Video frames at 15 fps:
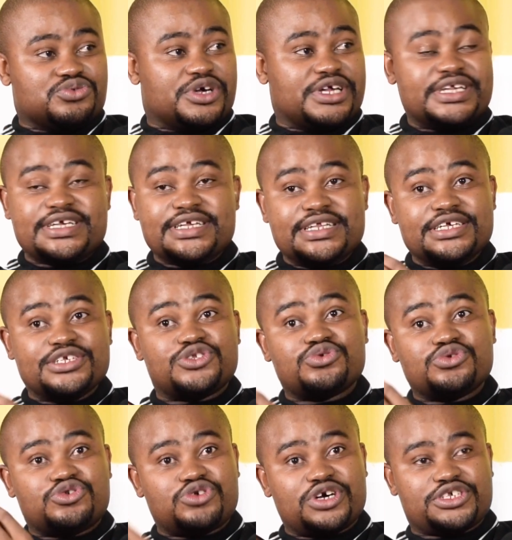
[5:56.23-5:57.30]
and he needs to
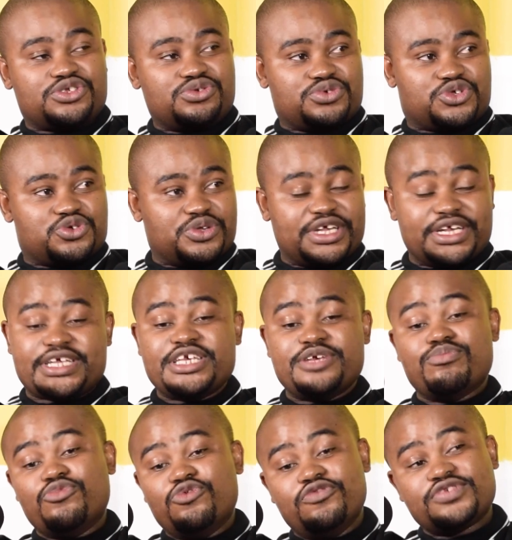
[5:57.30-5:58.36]
trust you so that he
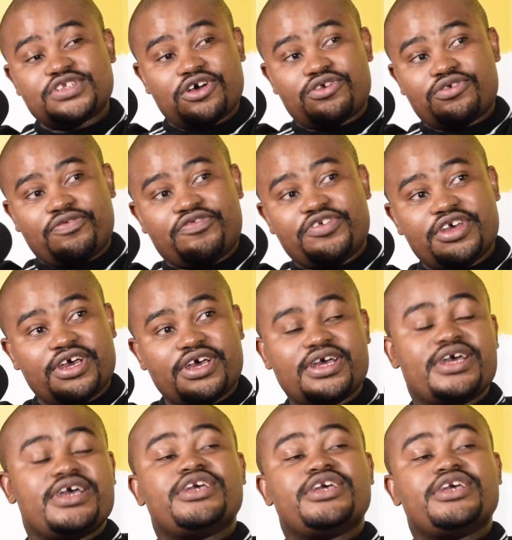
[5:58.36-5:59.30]
moves out of here,